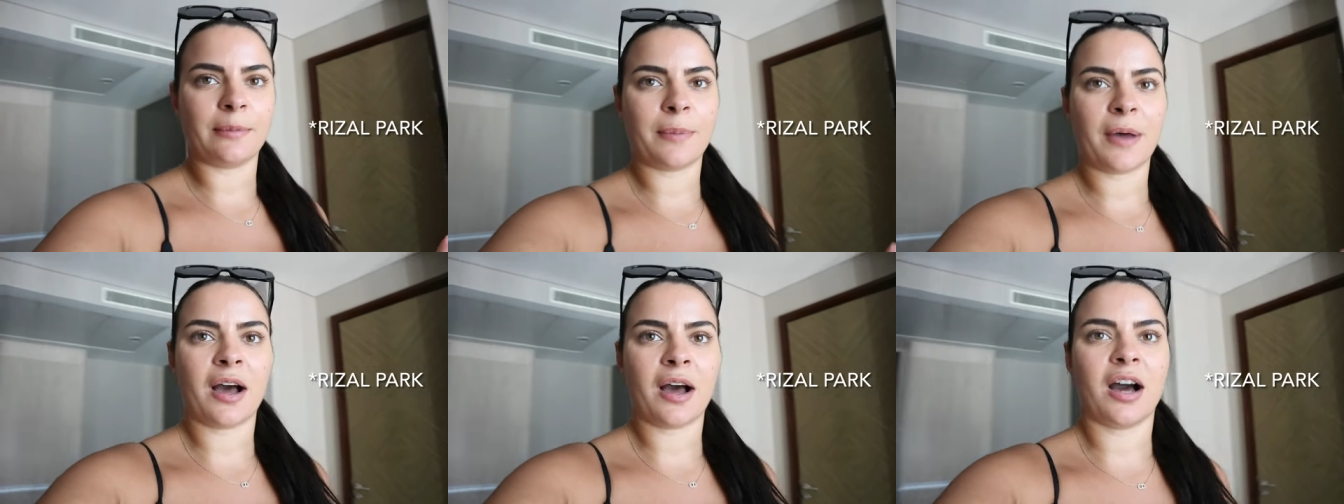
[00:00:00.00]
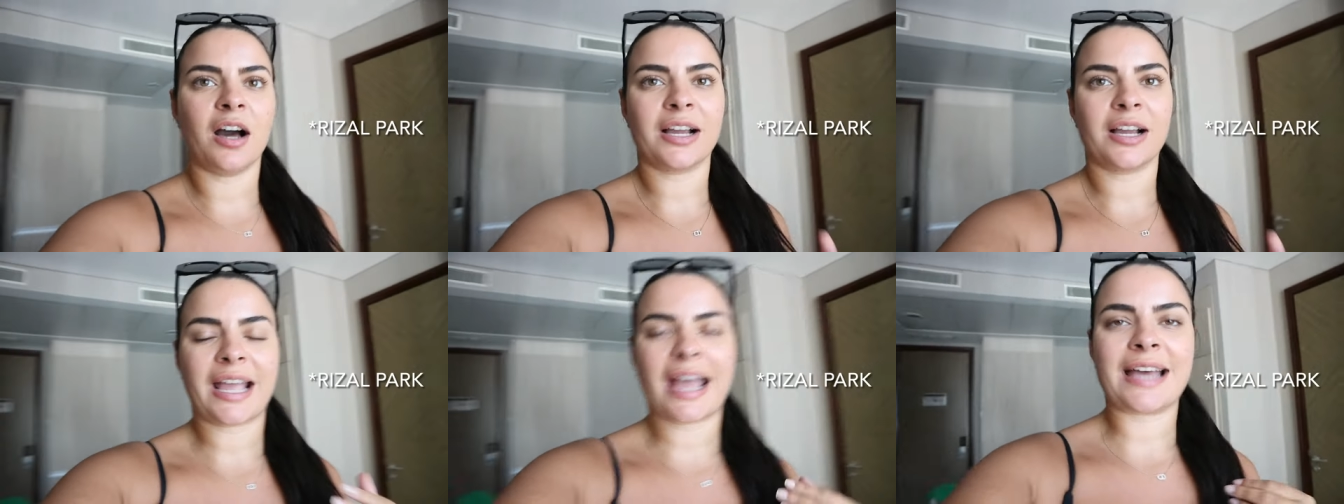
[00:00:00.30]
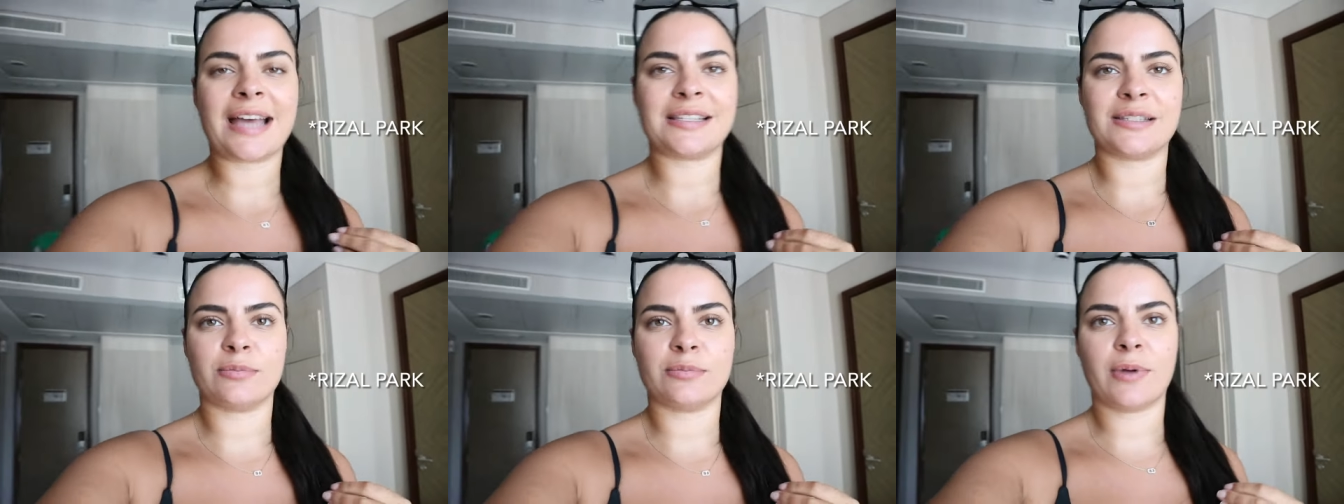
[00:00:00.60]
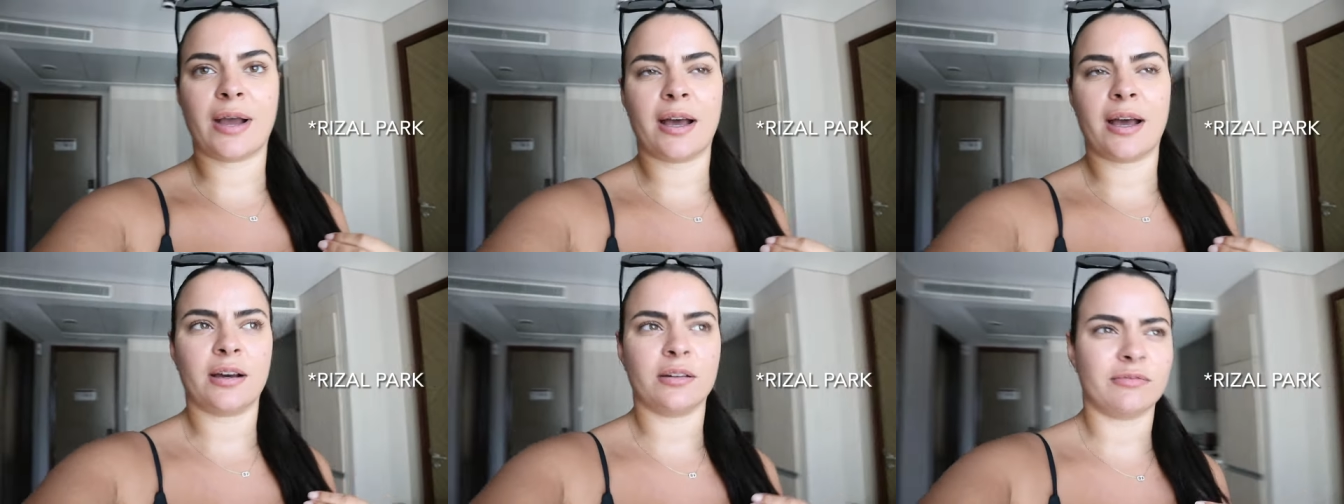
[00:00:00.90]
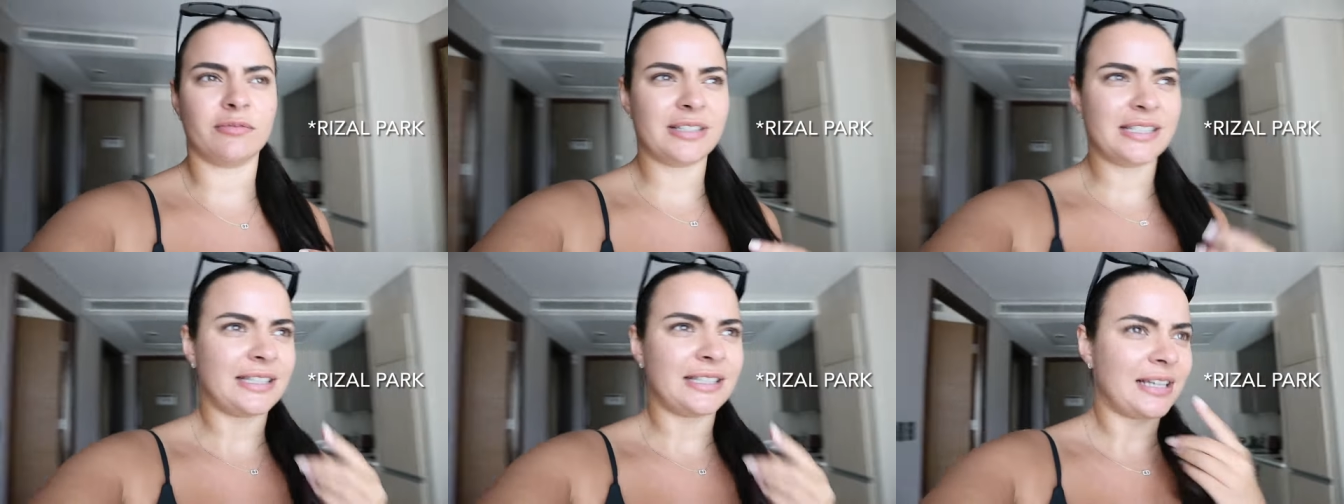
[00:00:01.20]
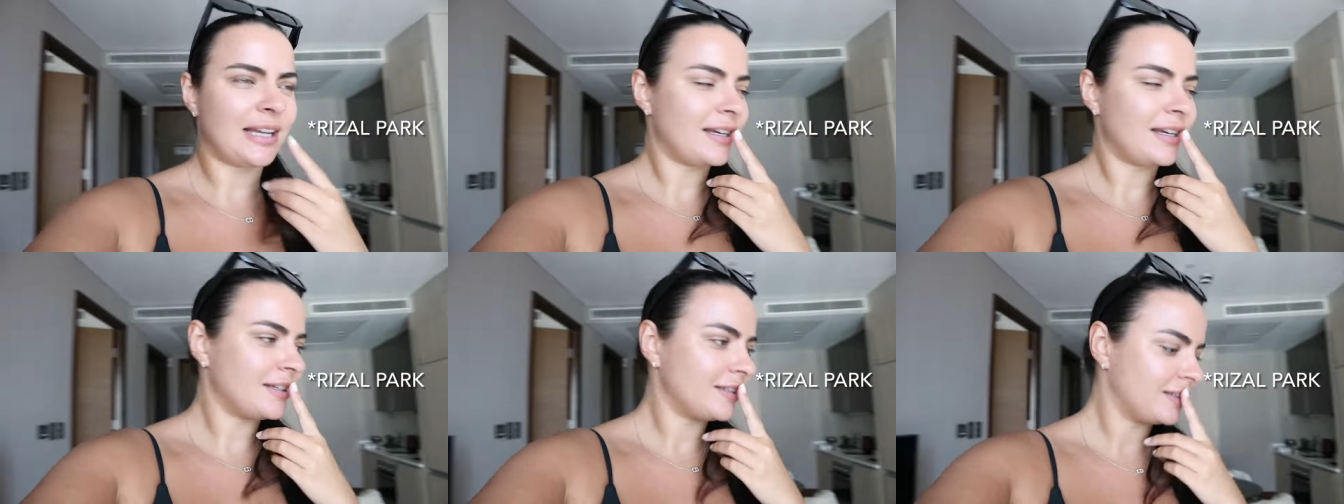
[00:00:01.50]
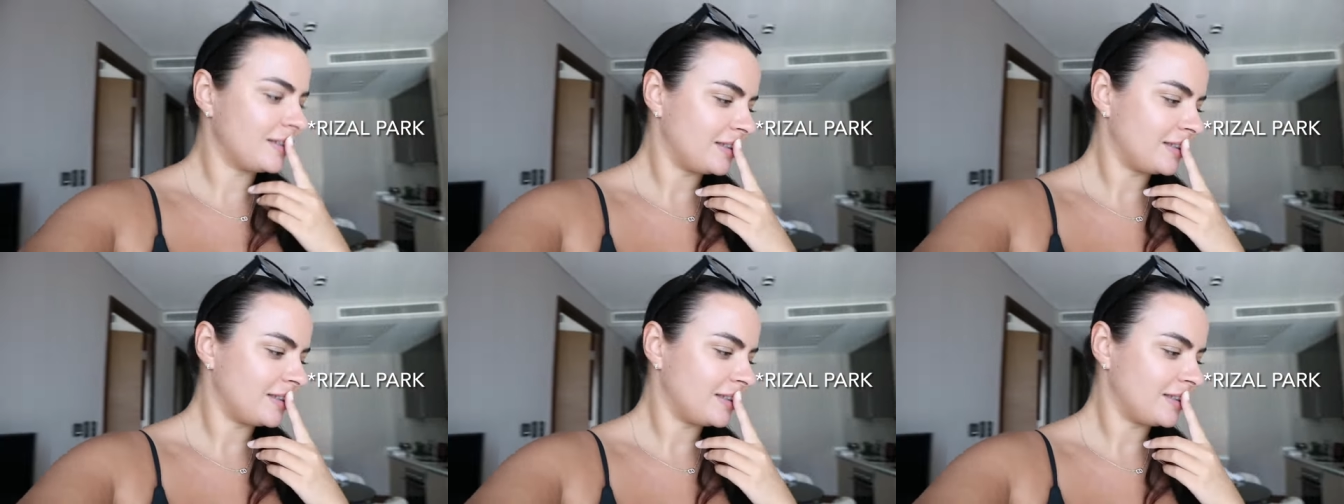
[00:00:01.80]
Park as well. Rizla,